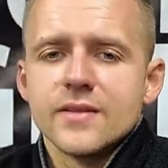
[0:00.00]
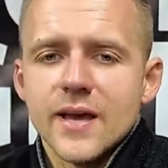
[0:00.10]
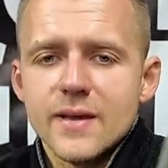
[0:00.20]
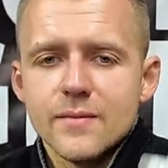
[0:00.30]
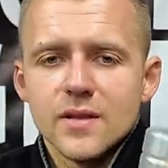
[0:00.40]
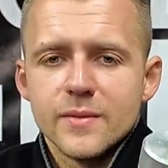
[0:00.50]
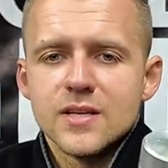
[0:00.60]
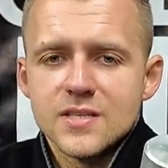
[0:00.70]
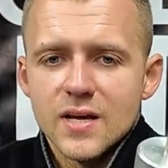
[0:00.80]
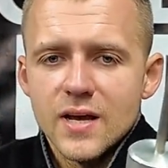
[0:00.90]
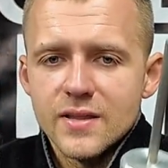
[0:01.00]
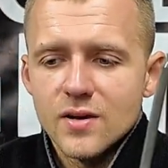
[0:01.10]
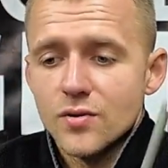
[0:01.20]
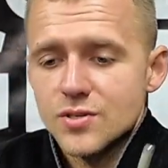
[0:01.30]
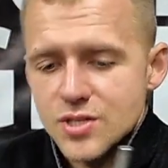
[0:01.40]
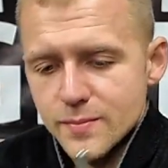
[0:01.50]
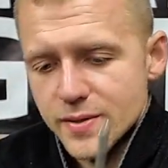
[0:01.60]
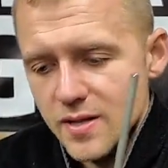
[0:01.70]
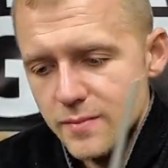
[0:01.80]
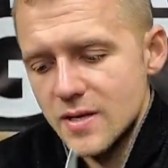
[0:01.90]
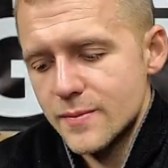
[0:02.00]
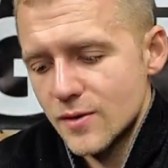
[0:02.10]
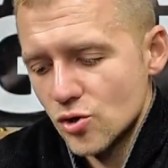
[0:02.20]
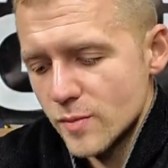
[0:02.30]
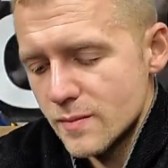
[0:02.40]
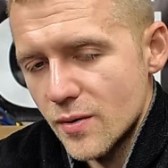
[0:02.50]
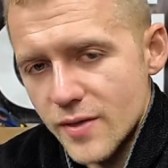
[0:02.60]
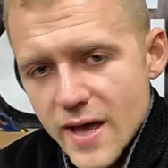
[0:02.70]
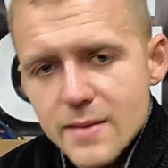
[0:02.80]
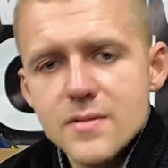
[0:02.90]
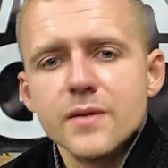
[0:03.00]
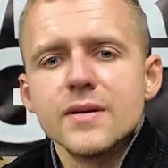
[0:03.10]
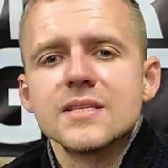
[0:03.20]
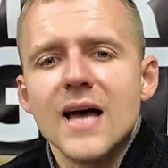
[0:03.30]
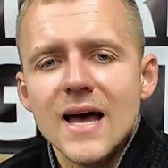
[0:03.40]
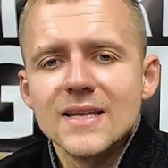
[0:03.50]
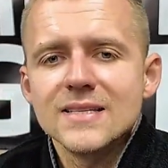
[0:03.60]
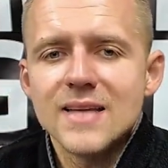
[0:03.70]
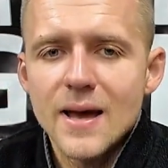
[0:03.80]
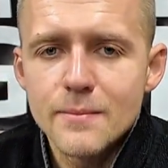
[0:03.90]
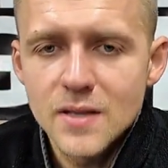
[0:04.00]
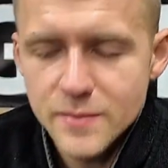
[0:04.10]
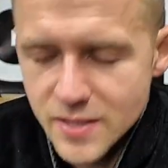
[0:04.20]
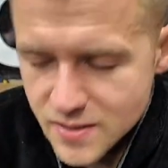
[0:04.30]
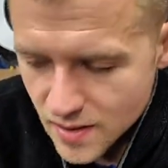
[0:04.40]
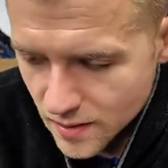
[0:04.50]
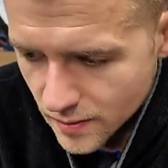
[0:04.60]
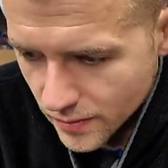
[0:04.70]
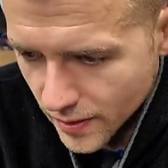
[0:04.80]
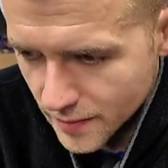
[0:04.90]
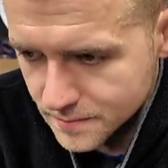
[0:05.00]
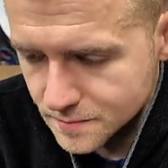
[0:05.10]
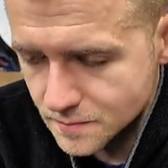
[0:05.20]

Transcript: the 8mm and the GymPin and the Mini Pin come in both 8mm and 10mm. Okay.